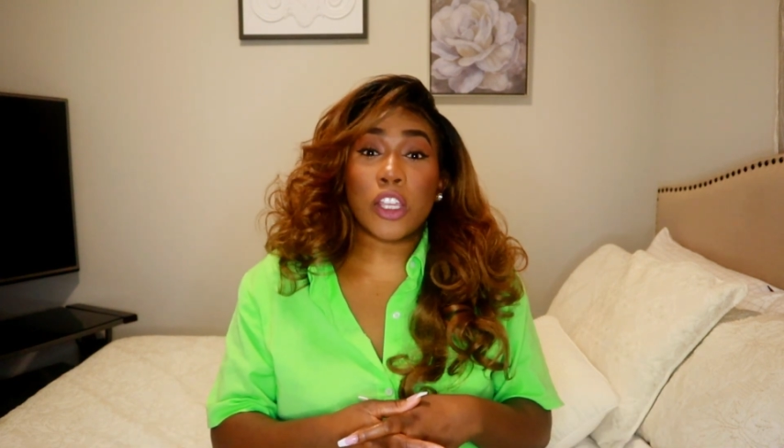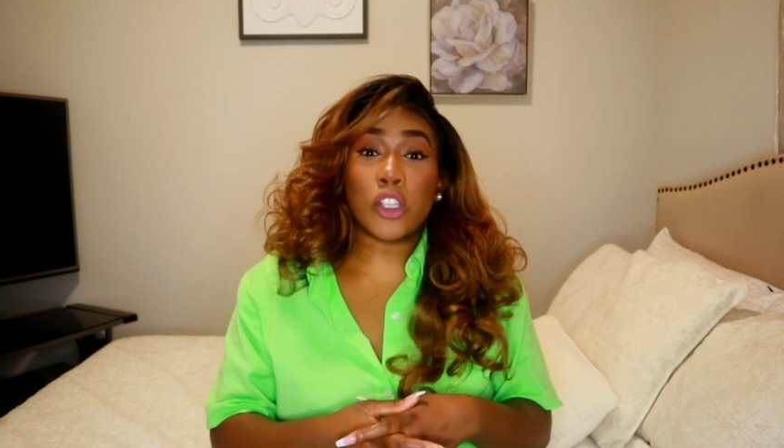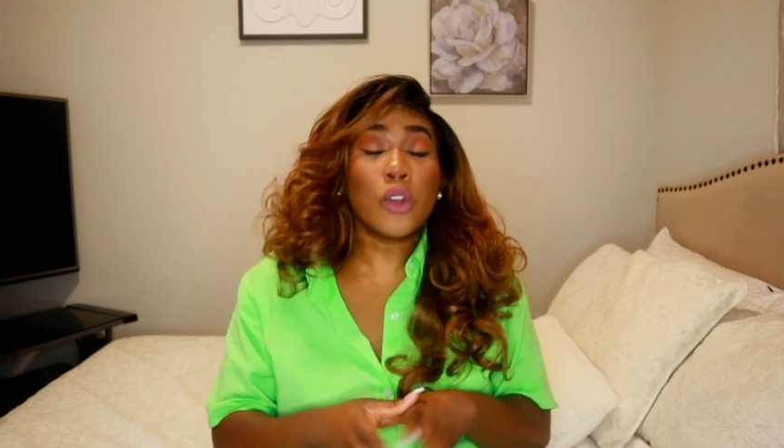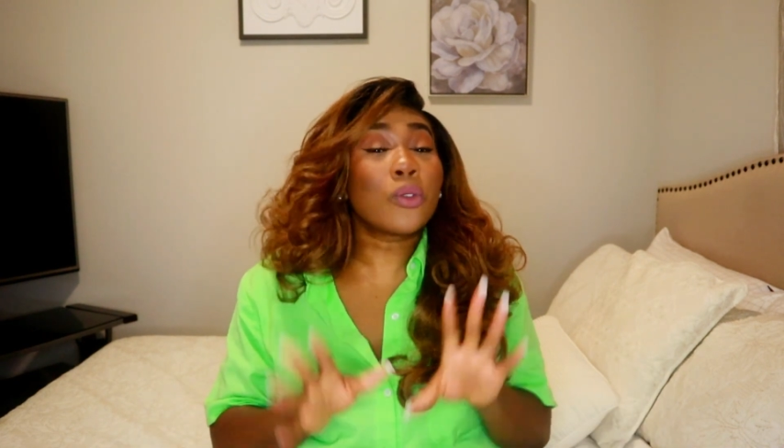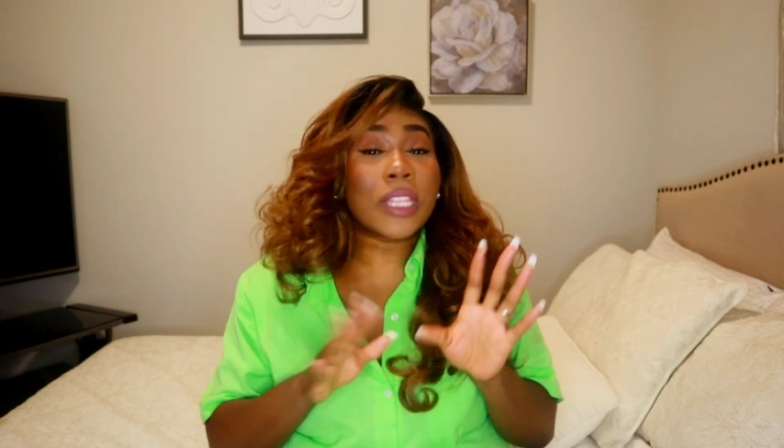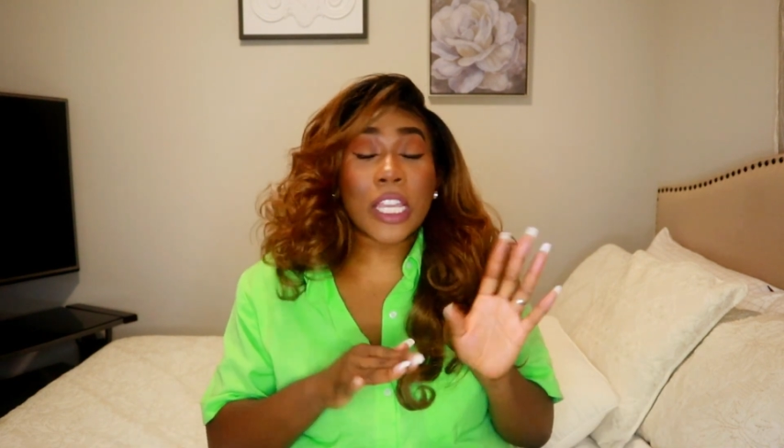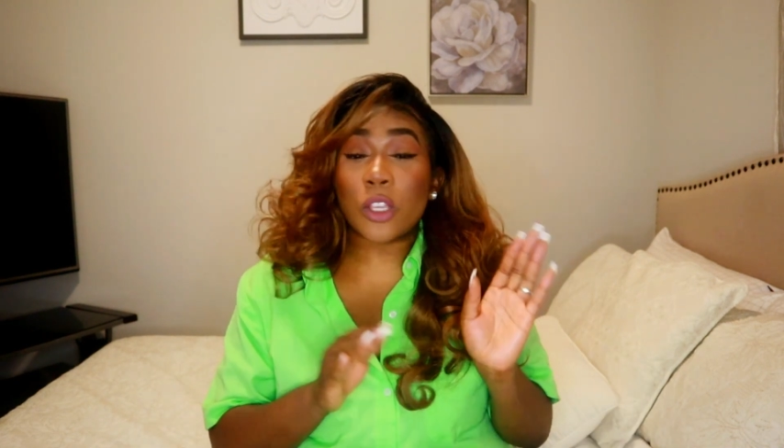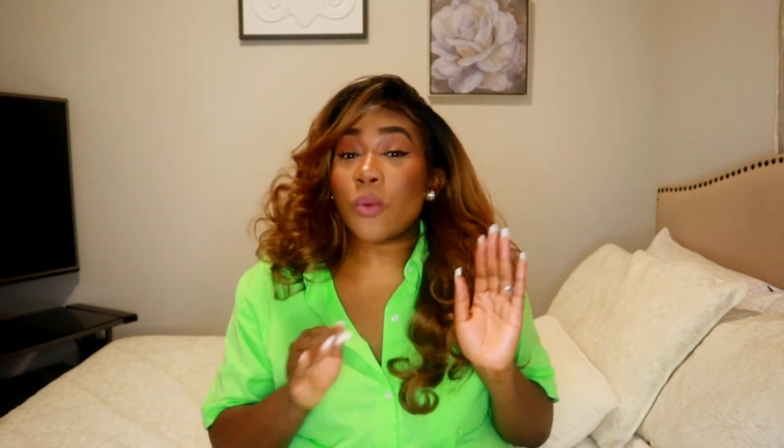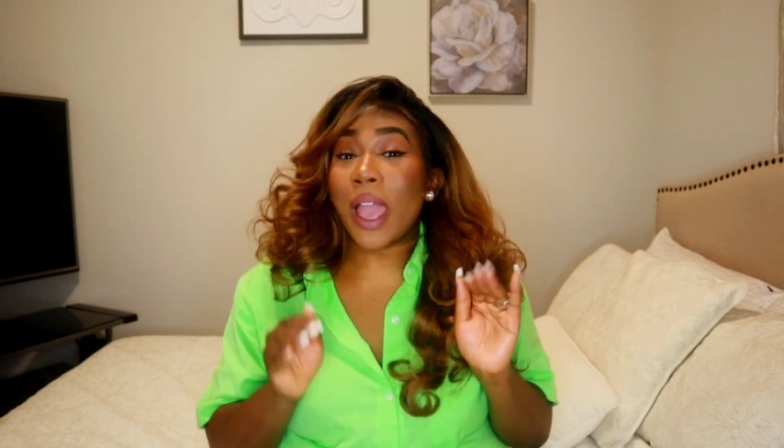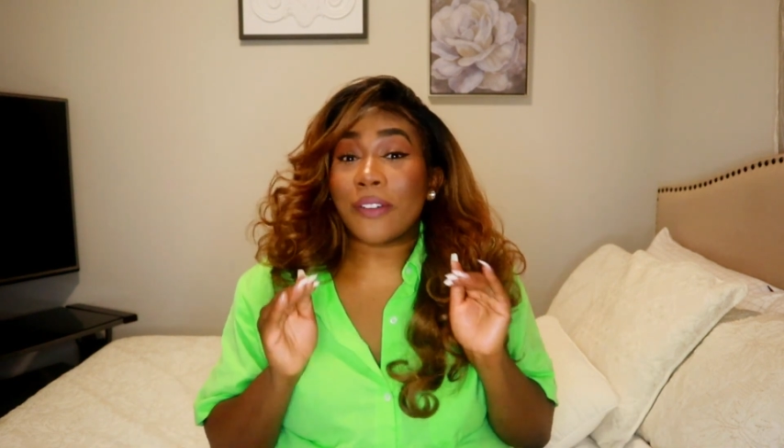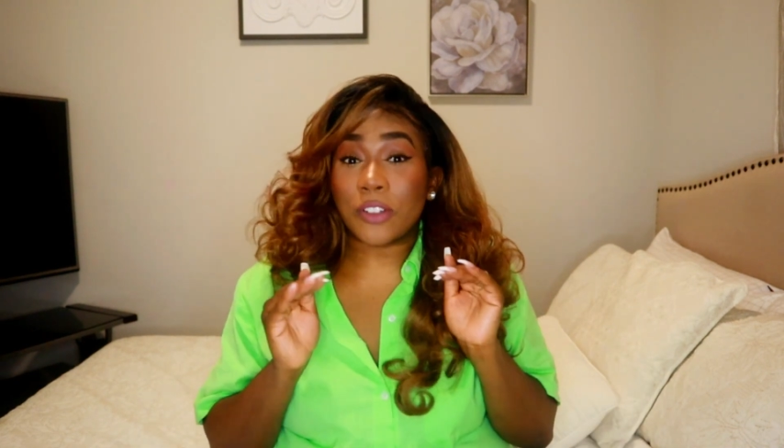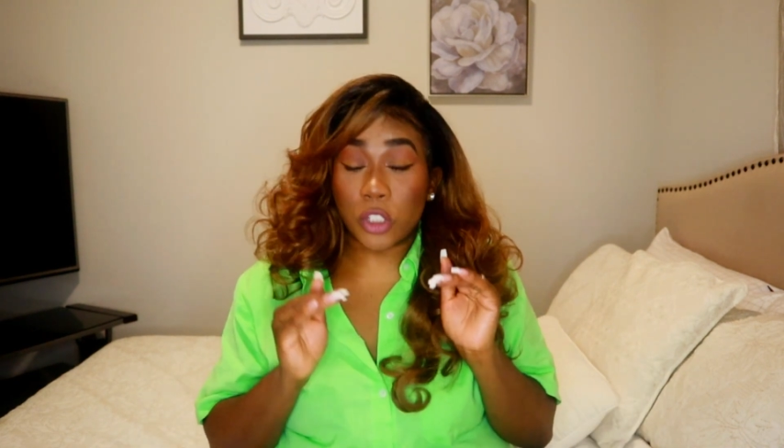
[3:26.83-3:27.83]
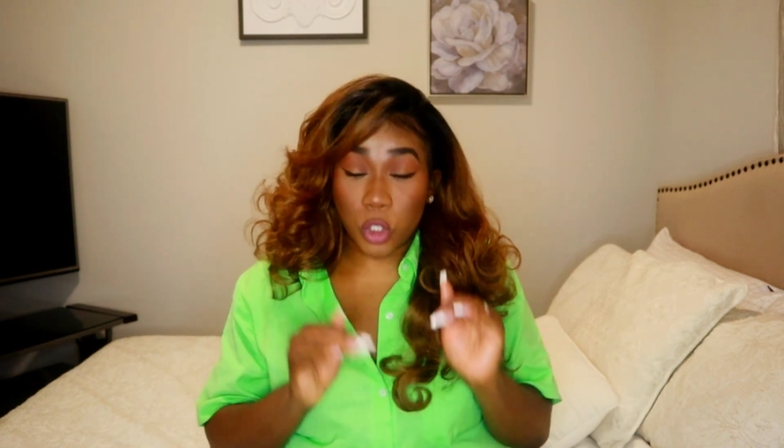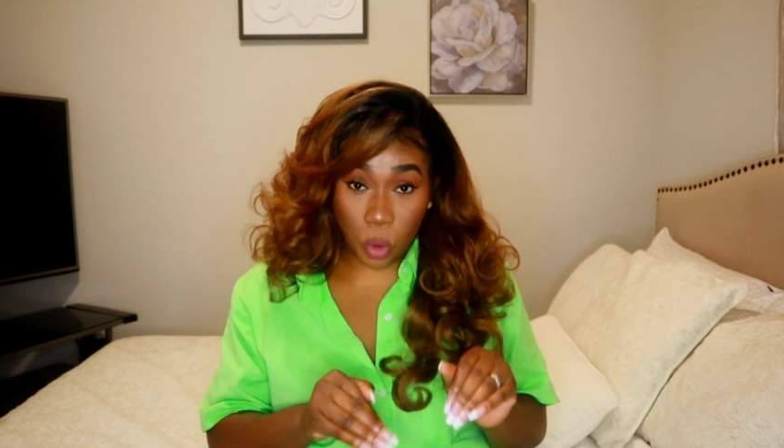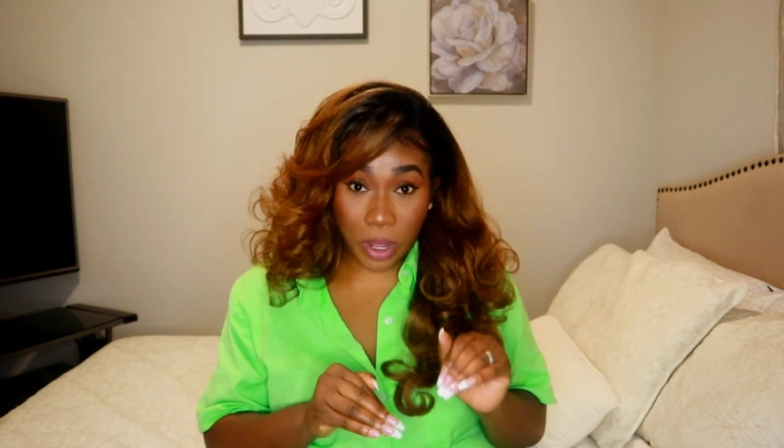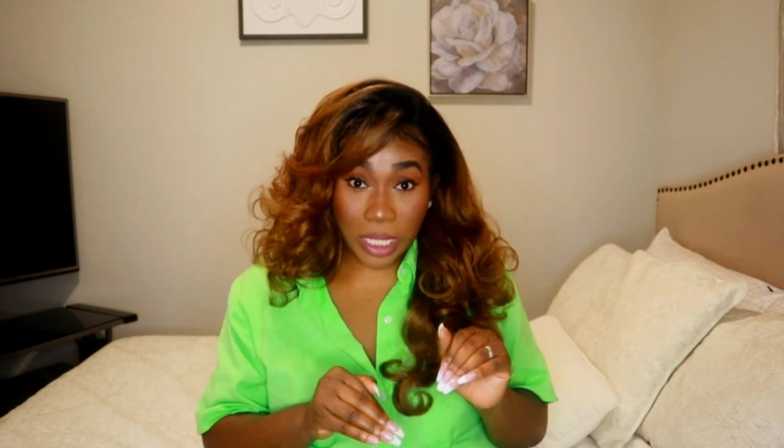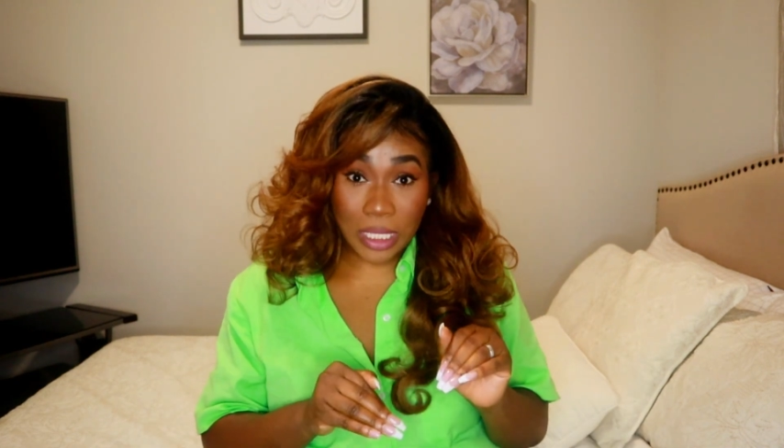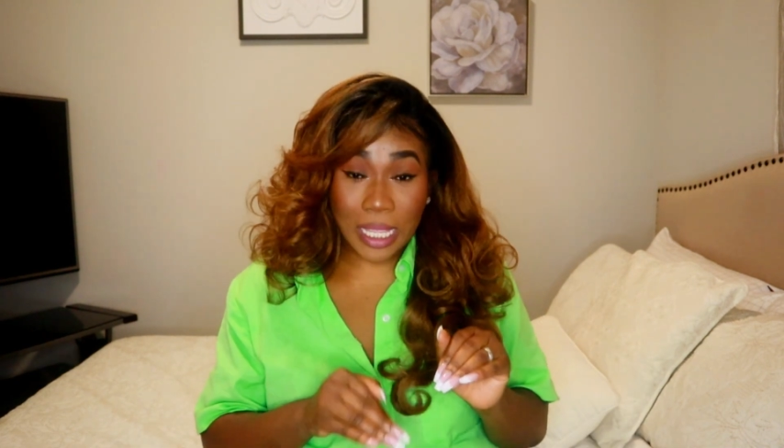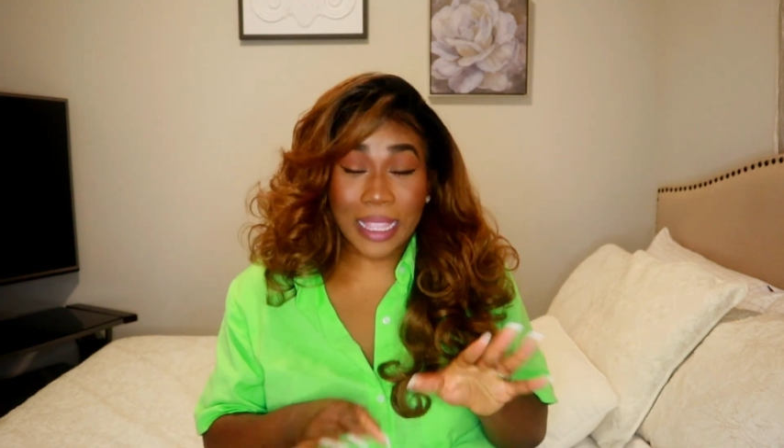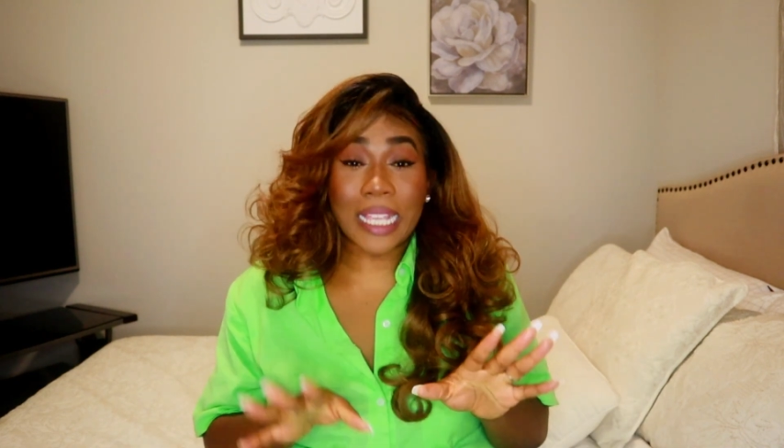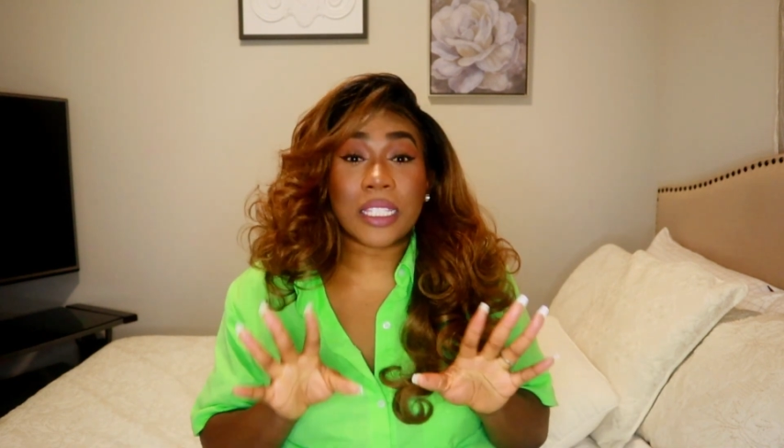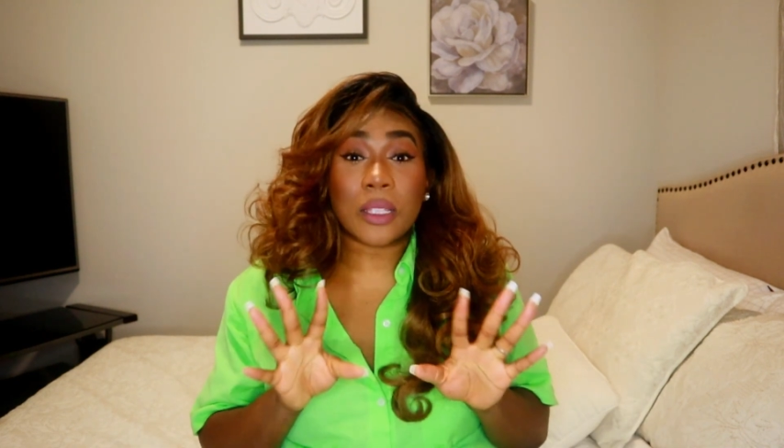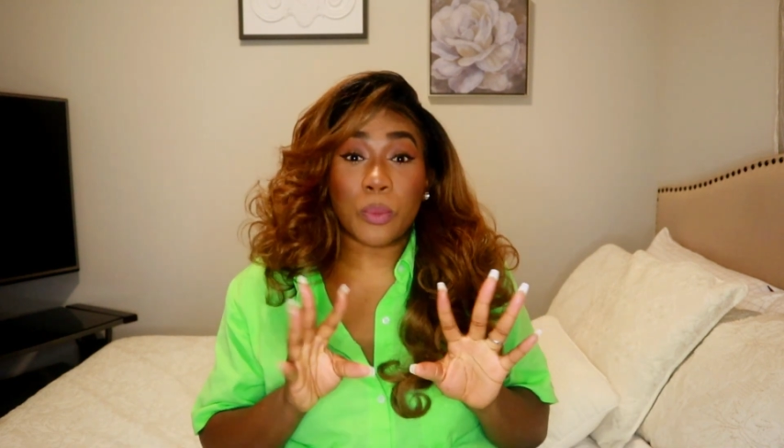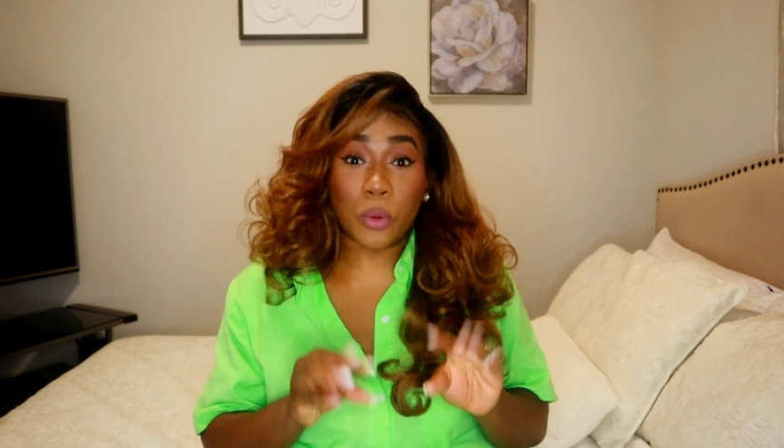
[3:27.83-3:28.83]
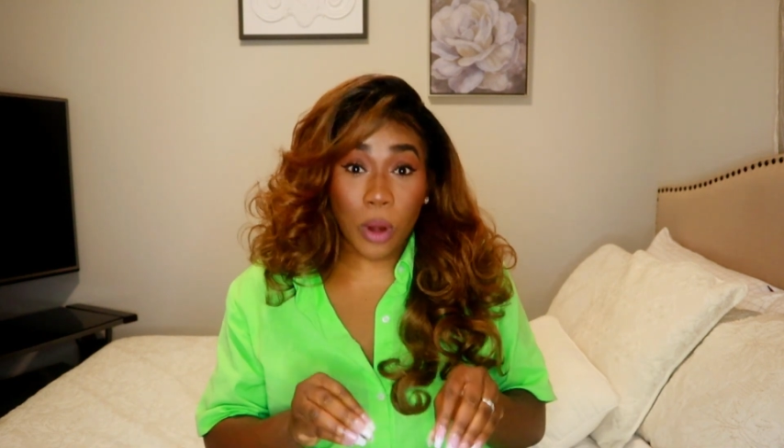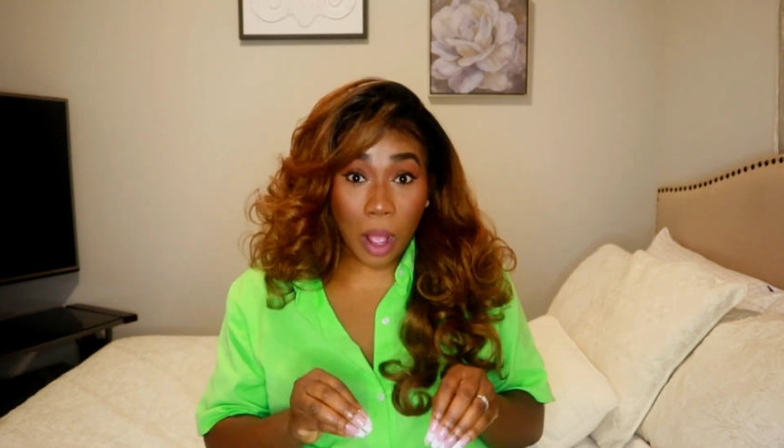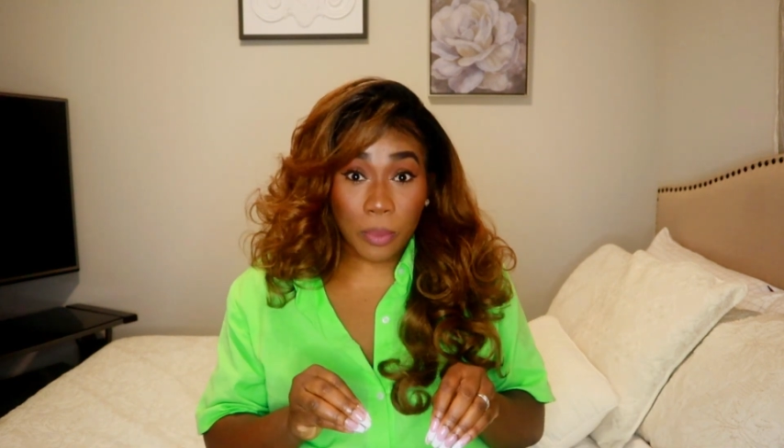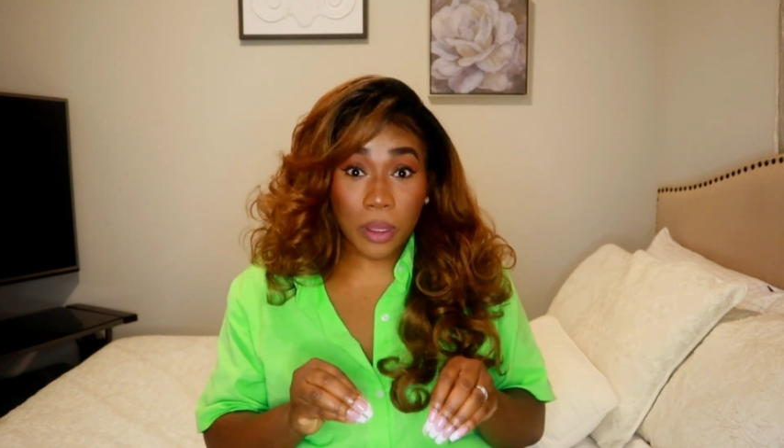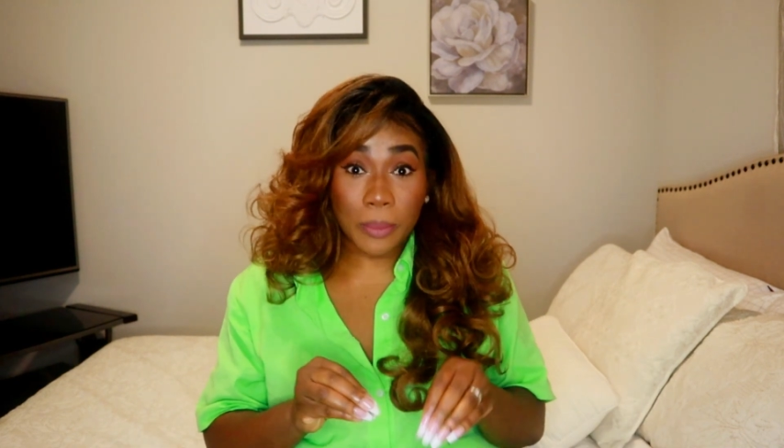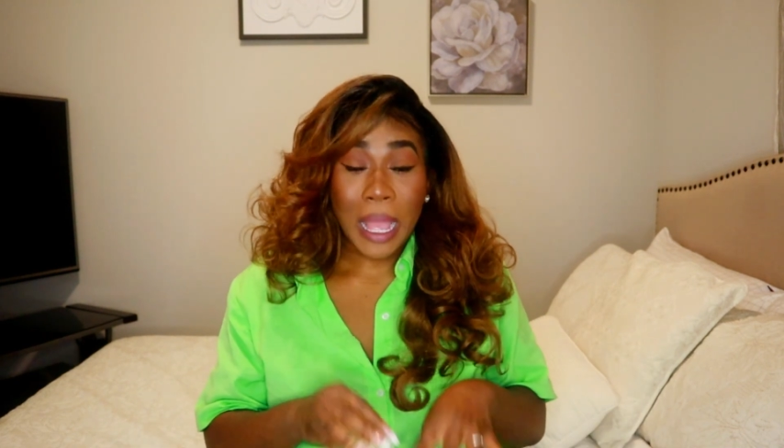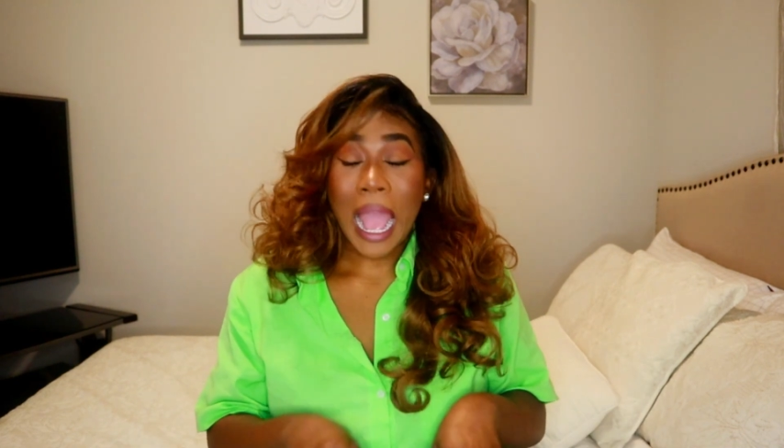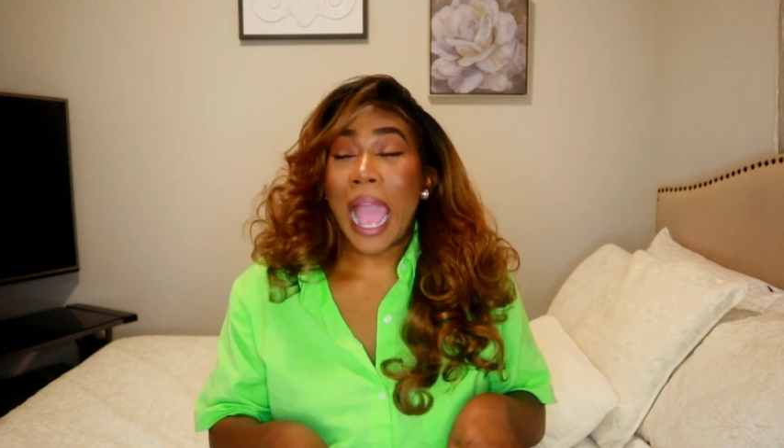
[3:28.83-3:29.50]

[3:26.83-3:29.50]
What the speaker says: you think you have a choice, and that's the problem.